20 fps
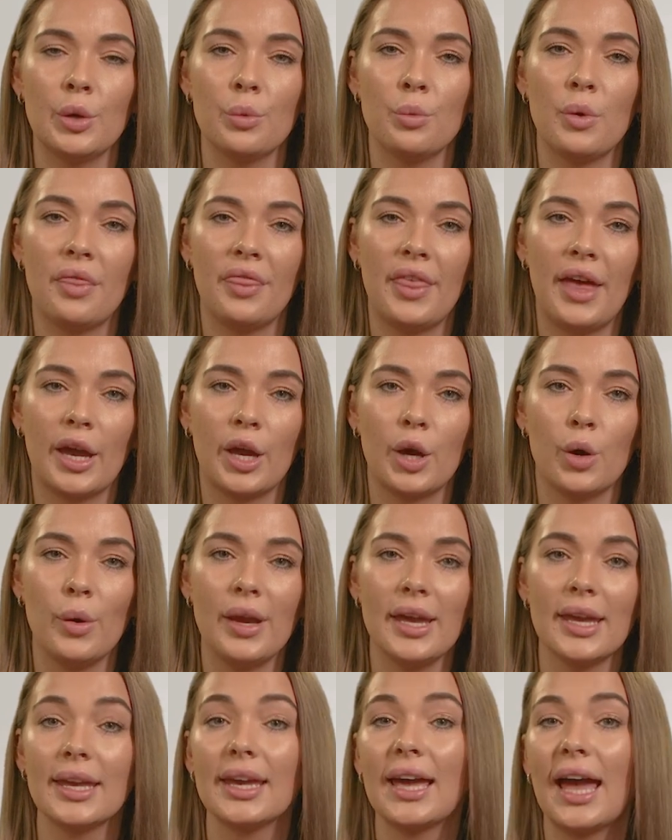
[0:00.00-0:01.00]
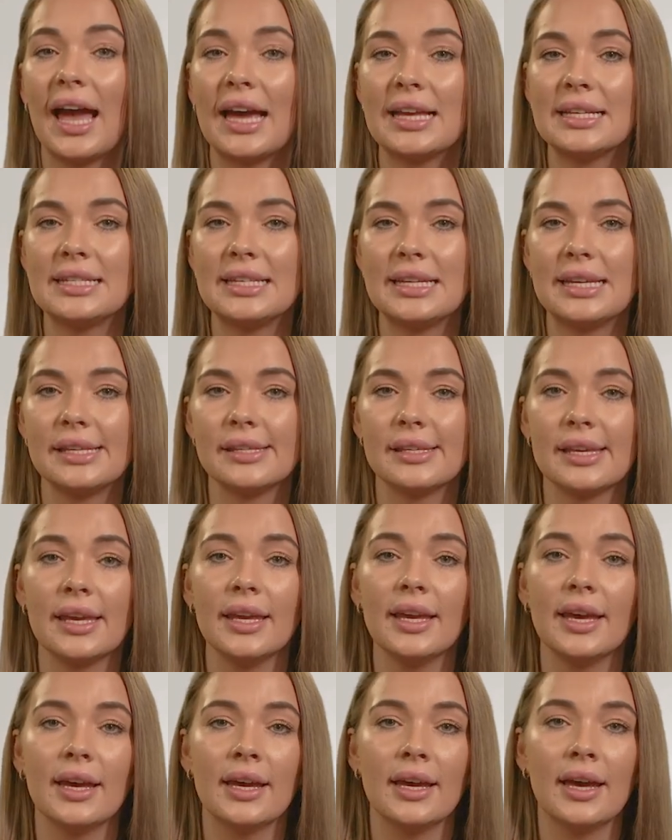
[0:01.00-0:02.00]
with their quick and
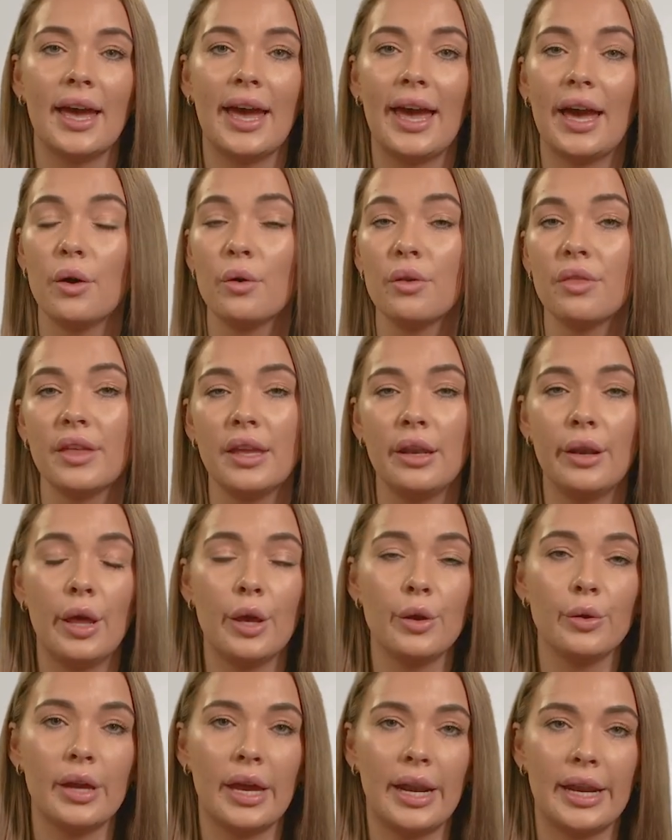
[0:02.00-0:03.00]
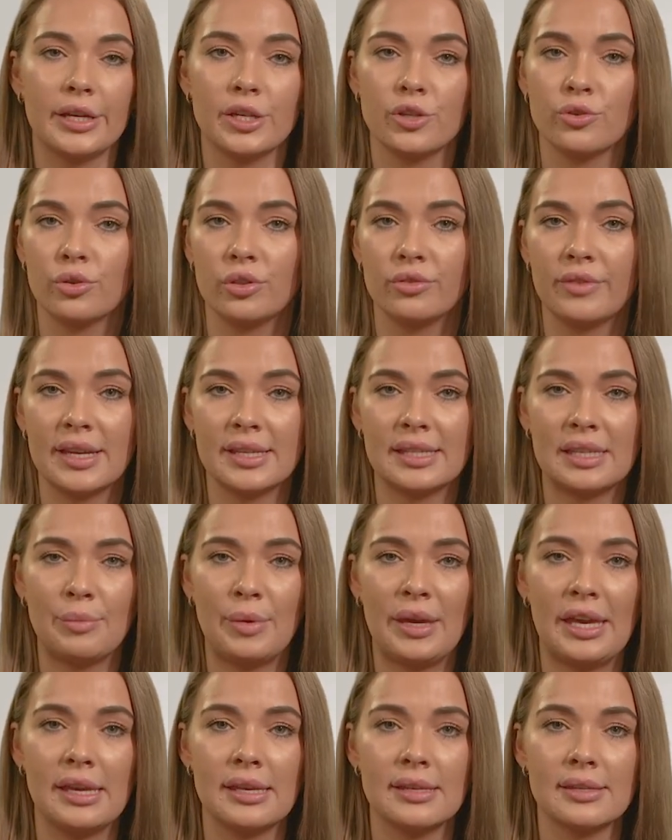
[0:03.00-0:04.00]
easy, healthy low cholesterol
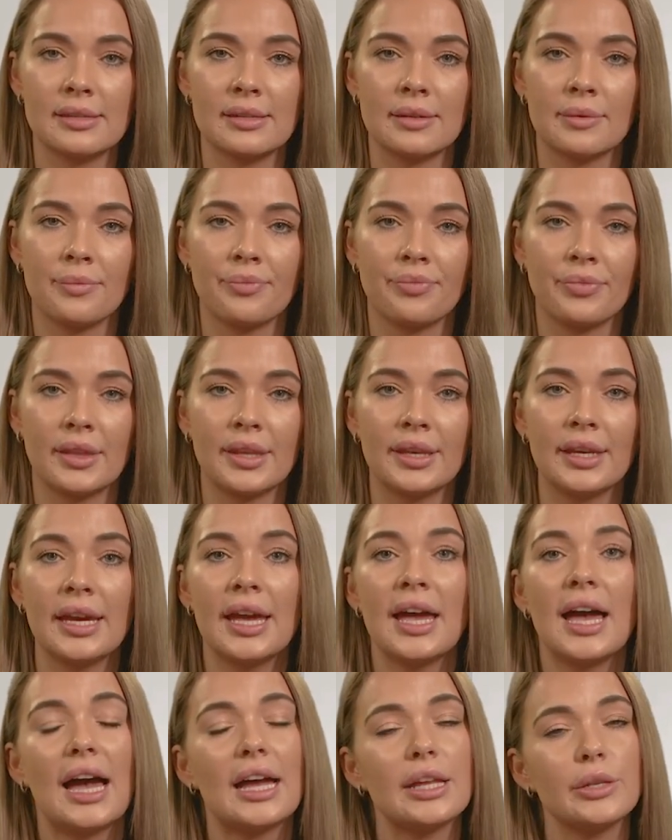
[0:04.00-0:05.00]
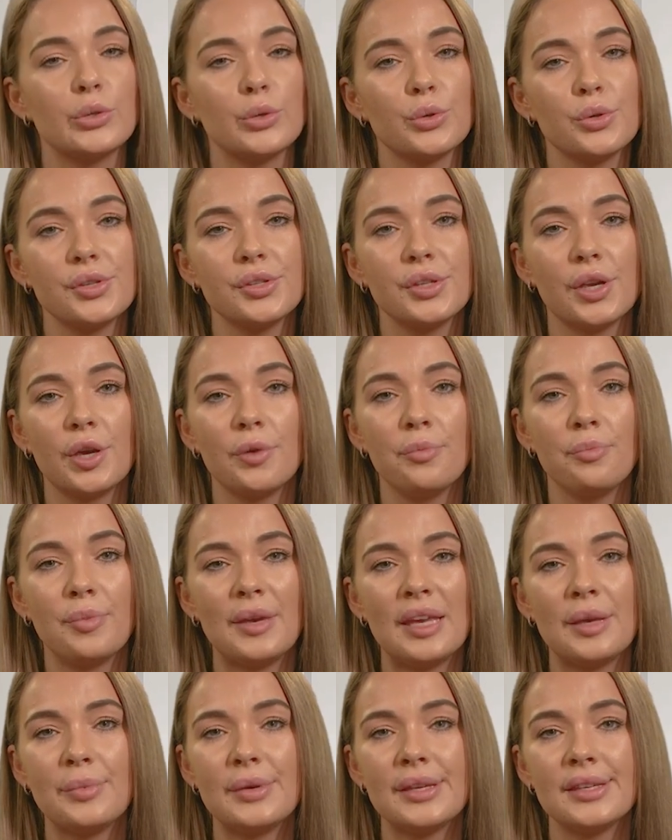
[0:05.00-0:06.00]
recipes, and also
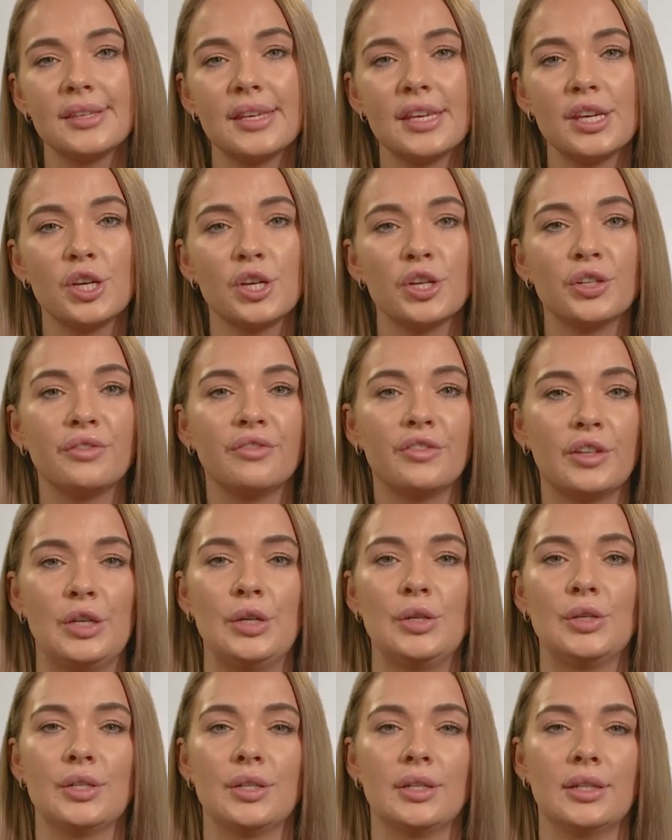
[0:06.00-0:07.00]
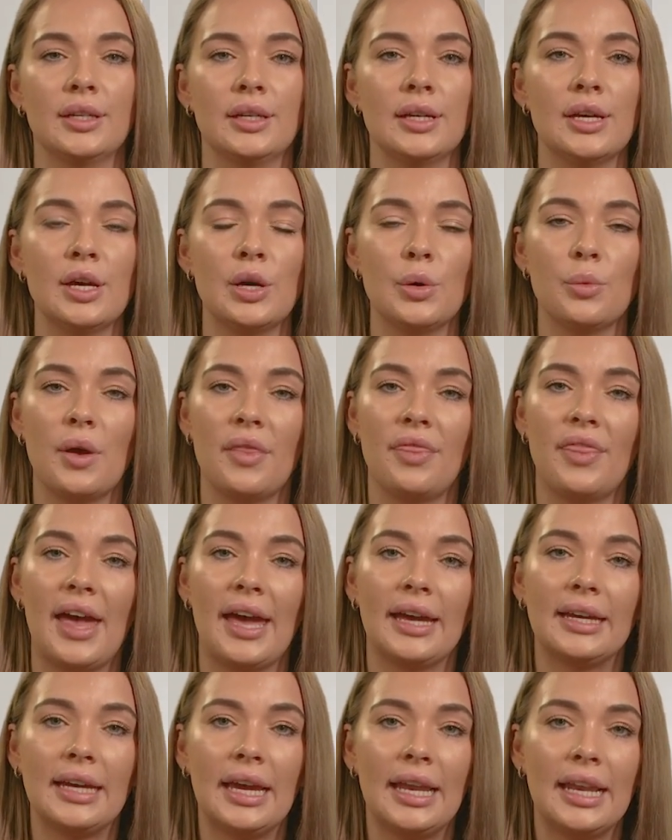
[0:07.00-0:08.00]
BBC Good Food with their
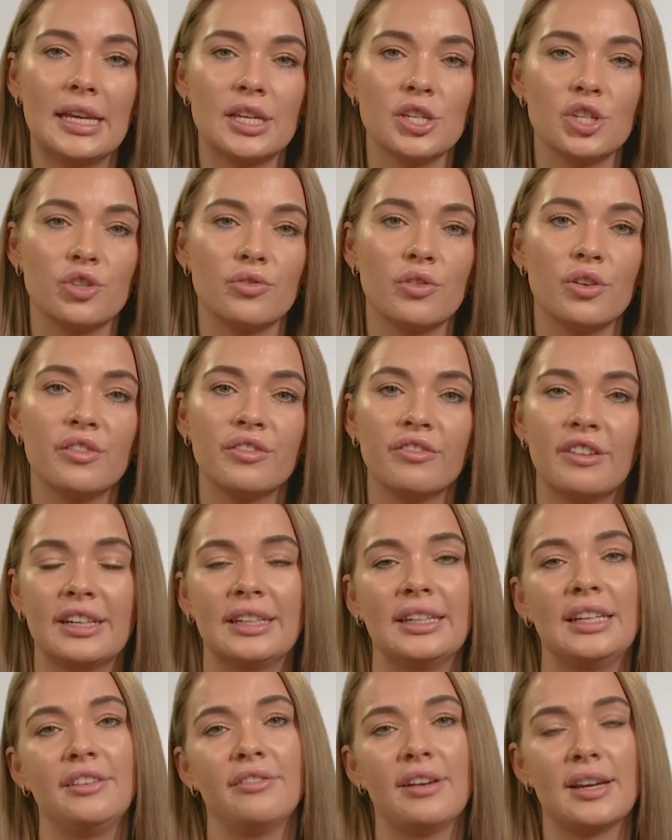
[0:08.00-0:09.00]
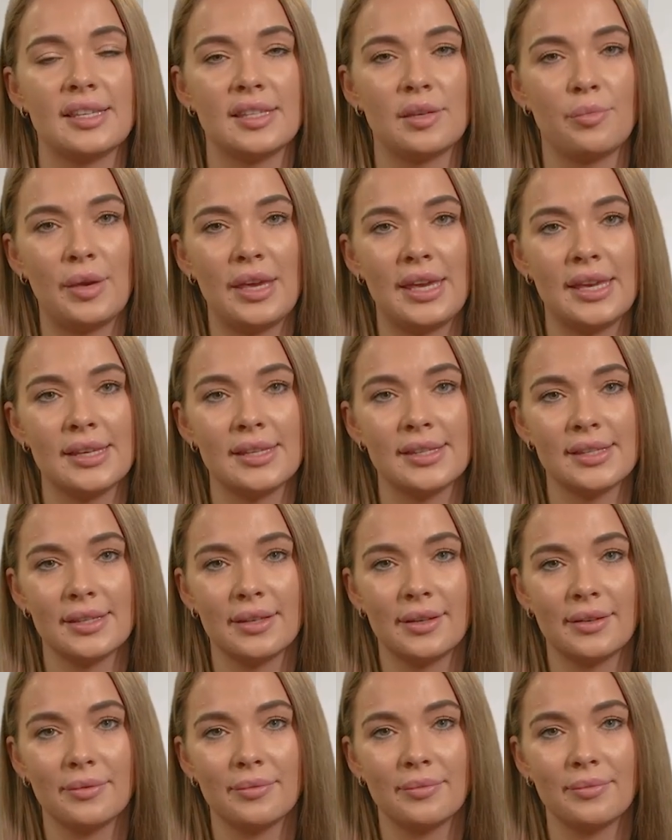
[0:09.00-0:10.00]
cholesterol-friendly recipes.
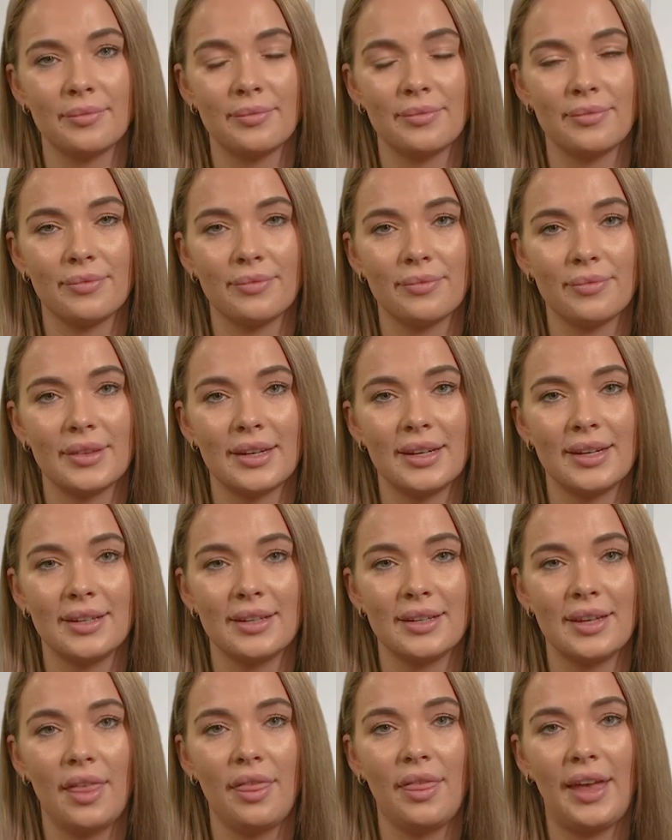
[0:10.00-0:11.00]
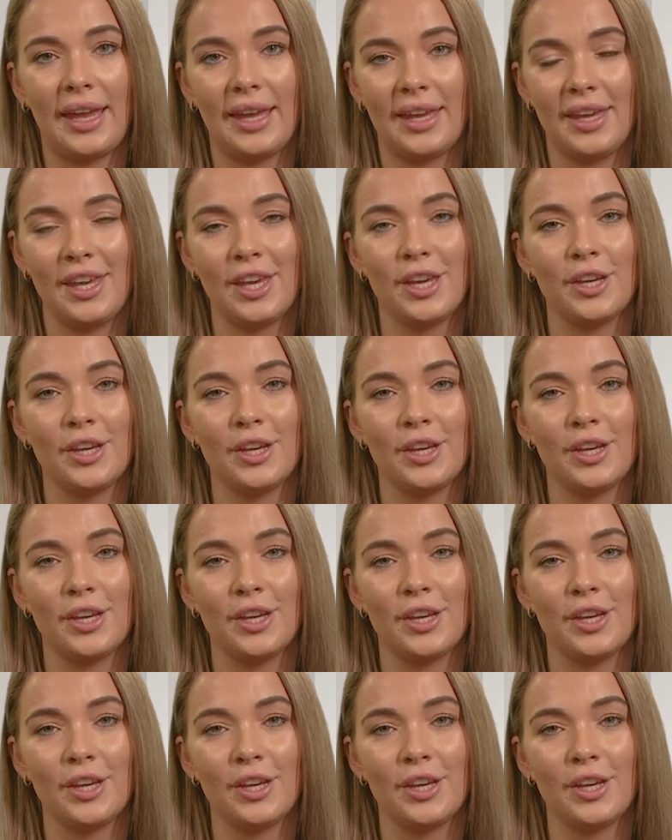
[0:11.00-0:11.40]
Thank